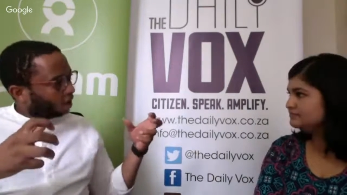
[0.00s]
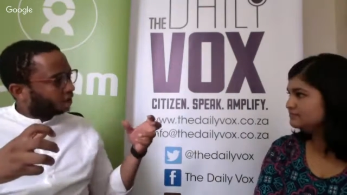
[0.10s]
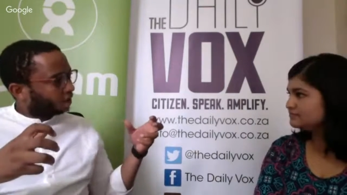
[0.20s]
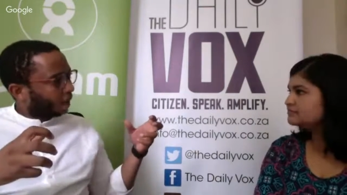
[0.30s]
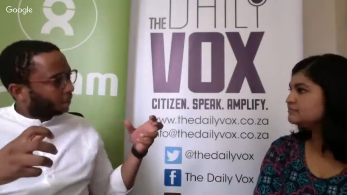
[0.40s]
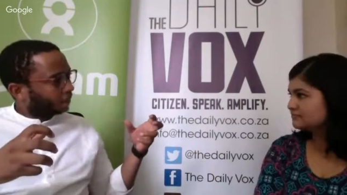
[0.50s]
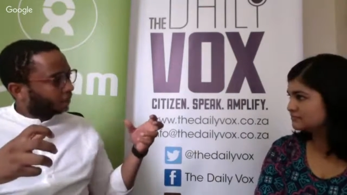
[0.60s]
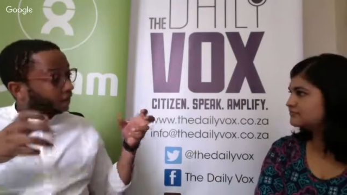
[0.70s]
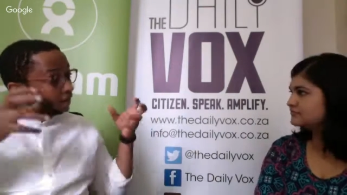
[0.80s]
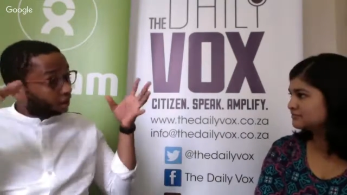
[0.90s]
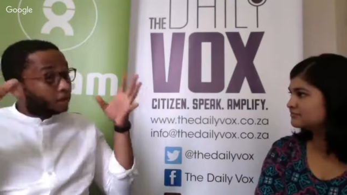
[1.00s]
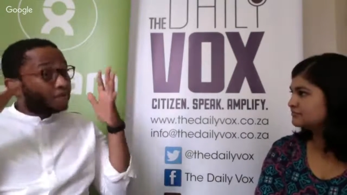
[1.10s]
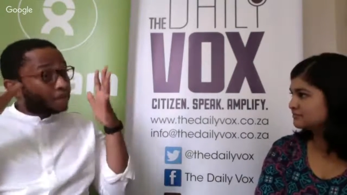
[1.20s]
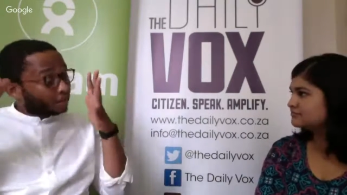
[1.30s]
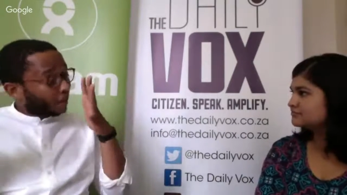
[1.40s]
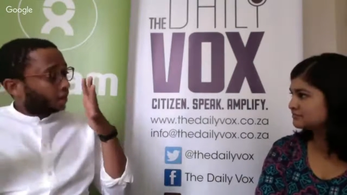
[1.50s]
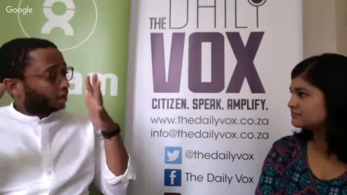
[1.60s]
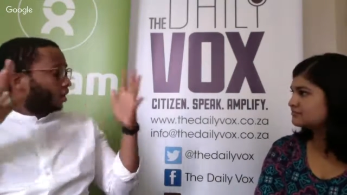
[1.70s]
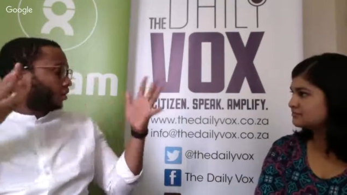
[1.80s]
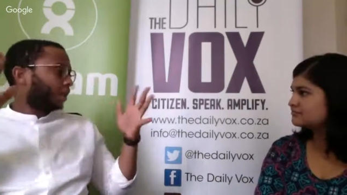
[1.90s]
Speaker 1: happens and i think the Alexandra
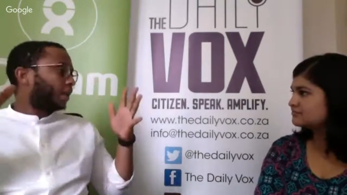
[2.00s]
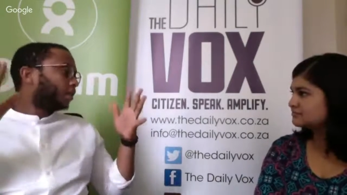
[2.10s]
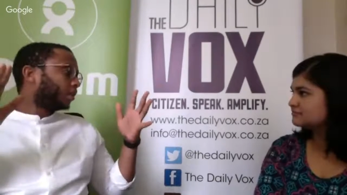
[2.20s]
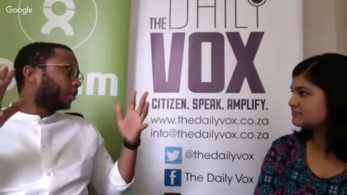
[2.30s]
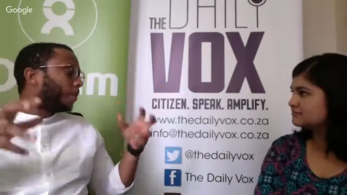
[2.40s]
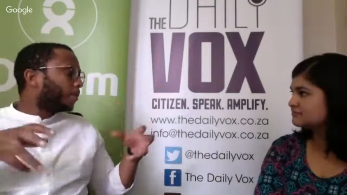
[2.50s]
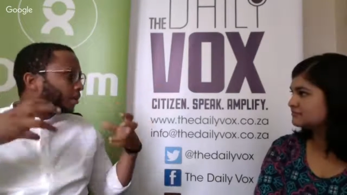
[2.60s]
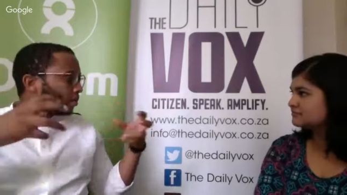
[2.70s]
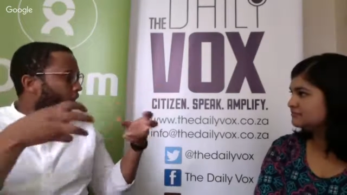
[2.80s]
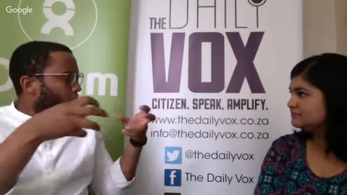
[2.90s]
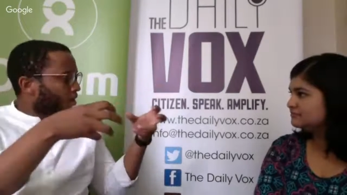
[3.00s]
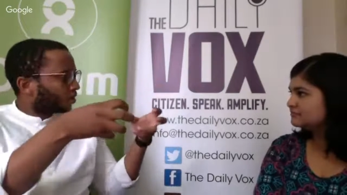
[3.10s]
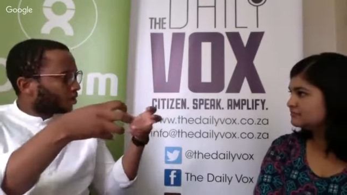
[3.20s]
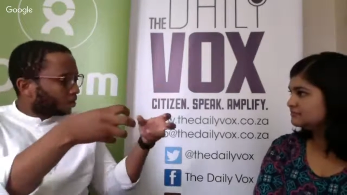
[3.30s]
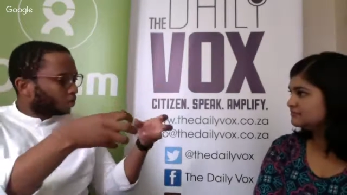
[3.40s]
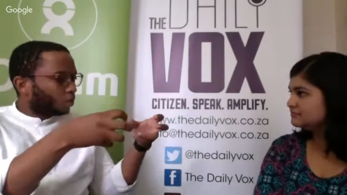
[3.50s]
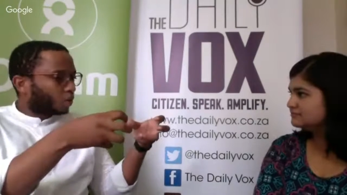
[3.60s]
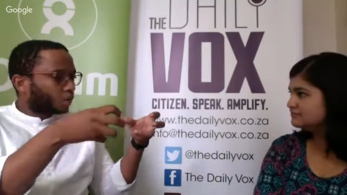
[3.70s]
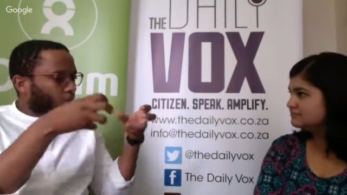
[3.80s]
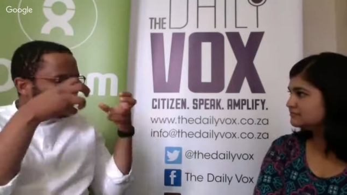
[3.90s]
Sandton example is, a, is, is you know is a
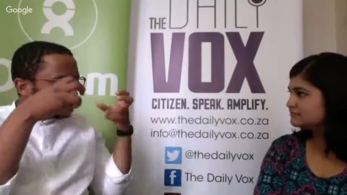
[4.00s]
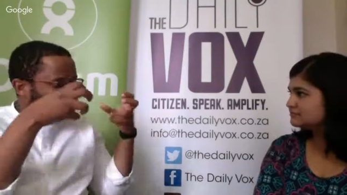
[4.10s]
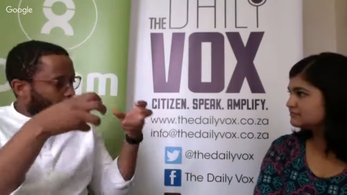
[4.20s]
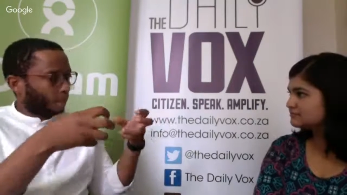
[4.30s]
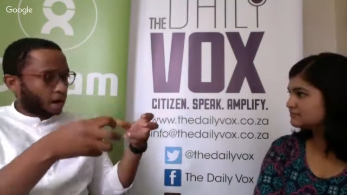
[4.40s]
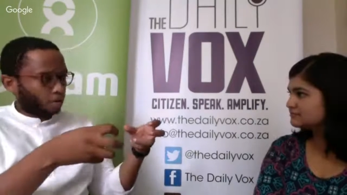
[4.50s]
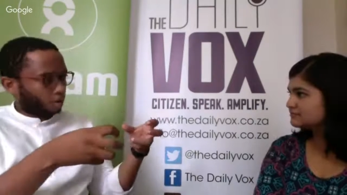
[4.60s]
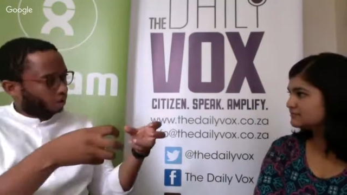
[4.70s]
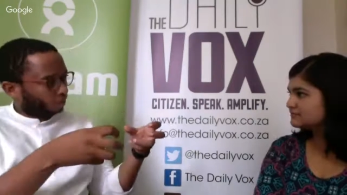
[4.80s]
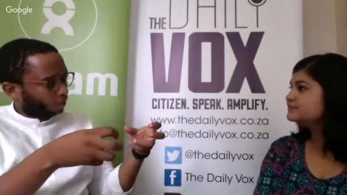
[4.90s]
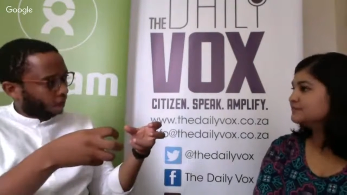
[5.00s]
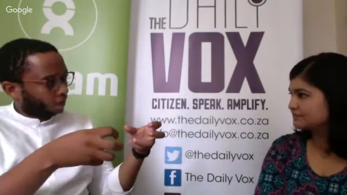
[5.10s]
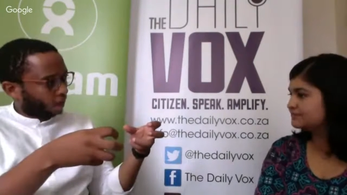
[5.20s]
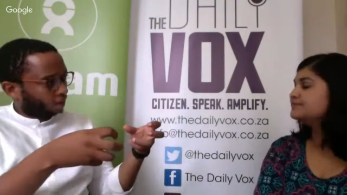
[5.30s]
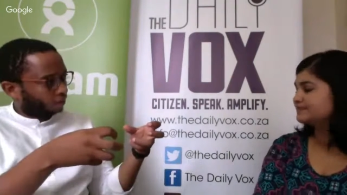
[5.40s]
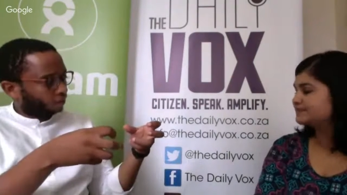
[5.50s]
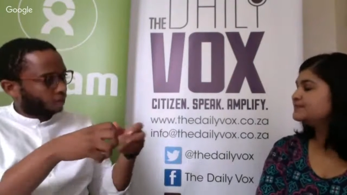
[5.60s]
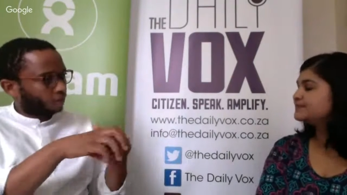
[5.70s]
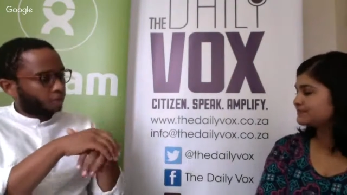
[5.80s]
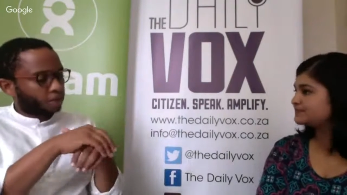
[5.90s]
great microcosm for that kind mm. of
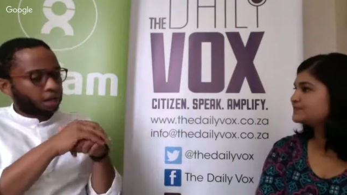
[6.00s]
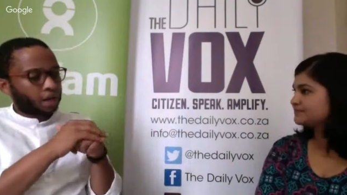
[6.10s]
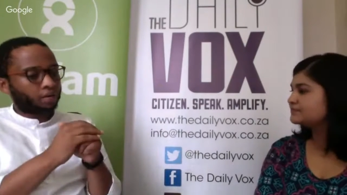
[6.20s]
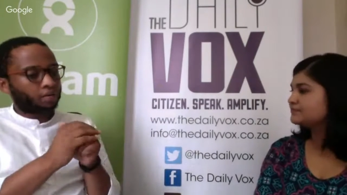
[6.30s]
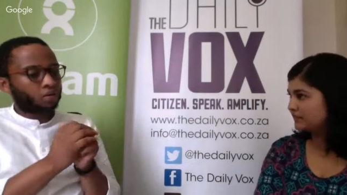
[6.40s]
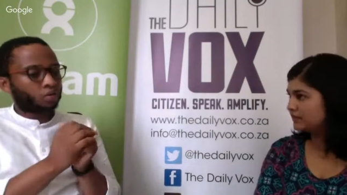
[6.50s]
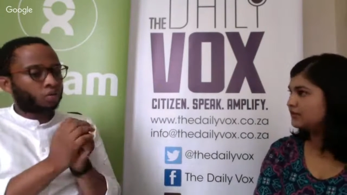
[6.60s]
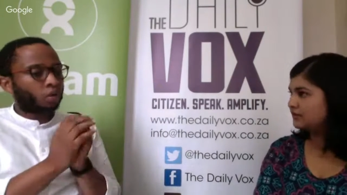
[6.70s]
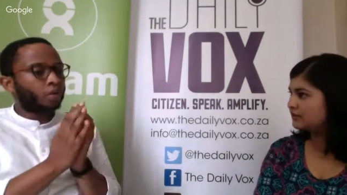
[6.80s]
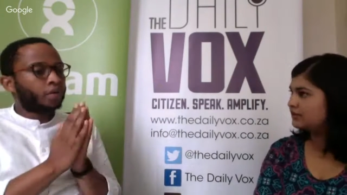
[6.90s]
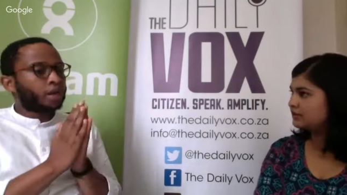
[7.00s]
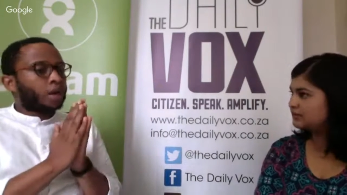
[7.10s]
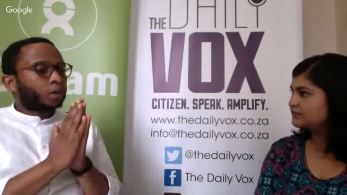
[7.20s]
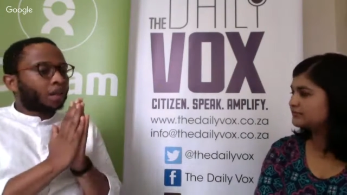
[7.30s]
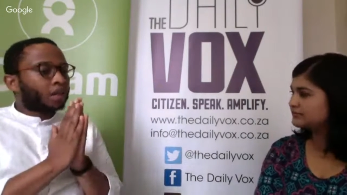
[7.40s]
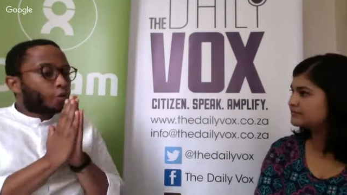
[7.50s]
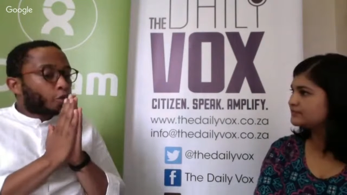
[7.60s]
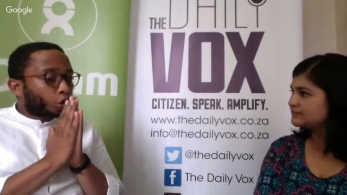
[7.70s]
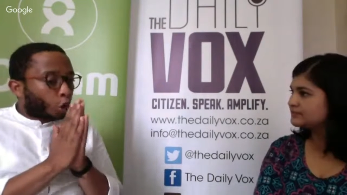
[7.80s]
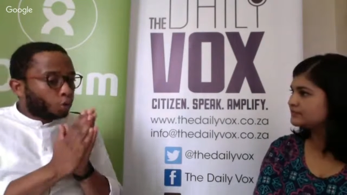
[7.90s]
for that kind of issue so so i think if we
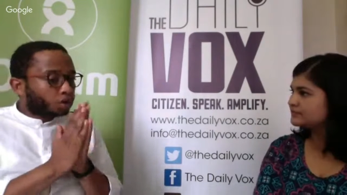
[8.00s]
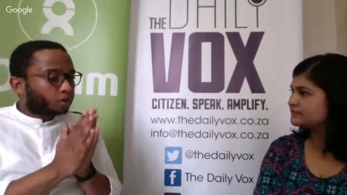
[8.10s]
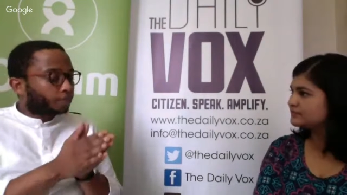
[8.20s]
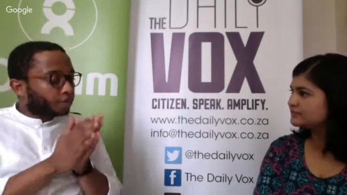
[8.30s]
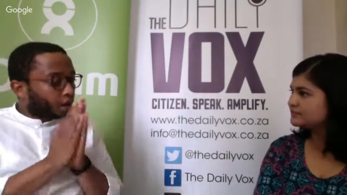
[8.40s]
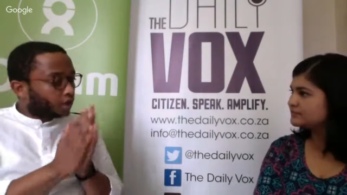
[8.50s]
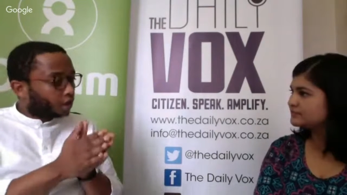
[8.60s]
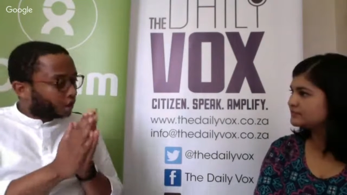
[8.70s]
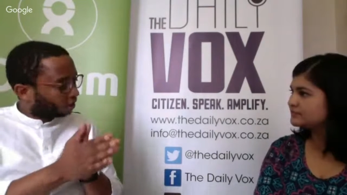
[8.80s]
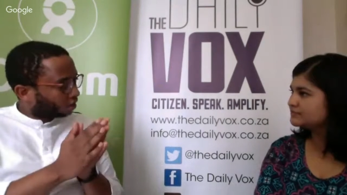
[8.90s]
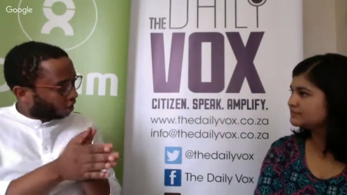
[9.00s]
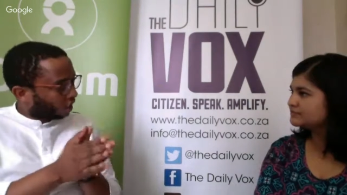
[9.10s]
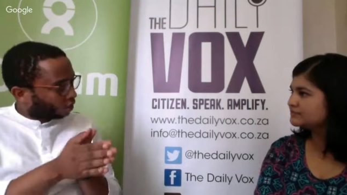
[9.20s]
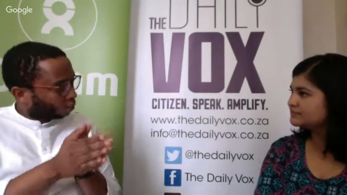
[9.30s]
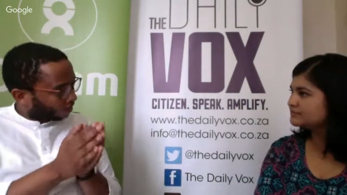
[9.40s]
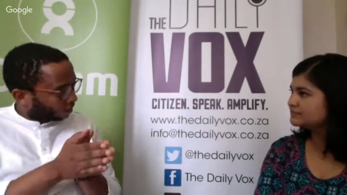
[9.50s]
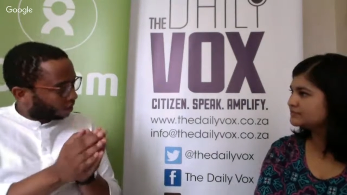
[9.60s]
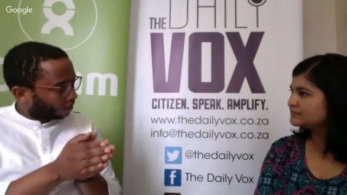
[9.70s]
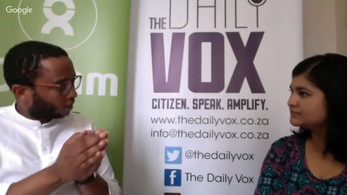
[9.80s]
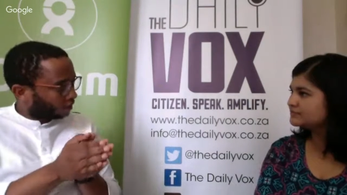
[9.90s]
don't address this challenge with the
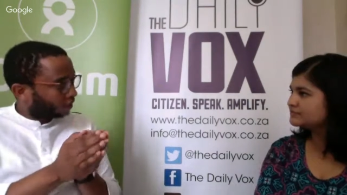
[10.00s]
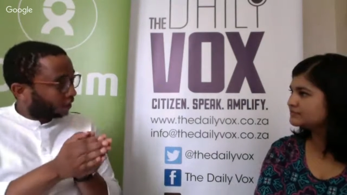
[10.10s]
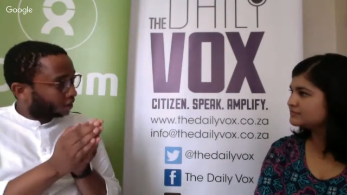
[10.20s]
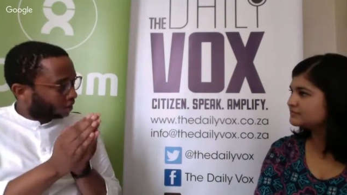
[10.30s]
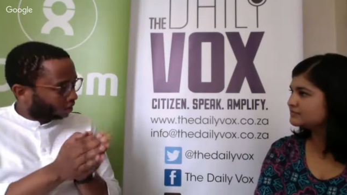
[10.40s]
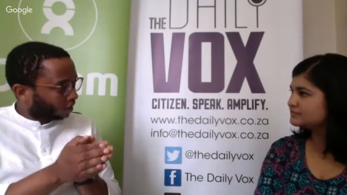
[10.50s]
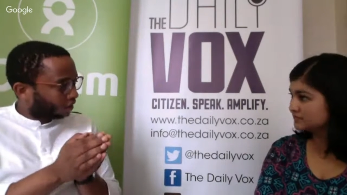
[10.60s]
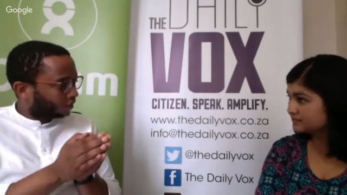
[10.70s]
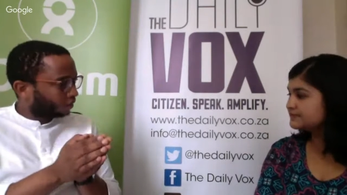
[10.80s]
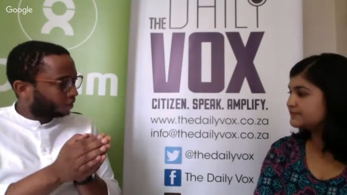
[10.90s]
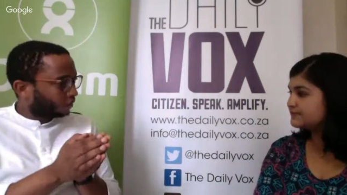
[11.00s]
seriousness that it deserves mm-hmm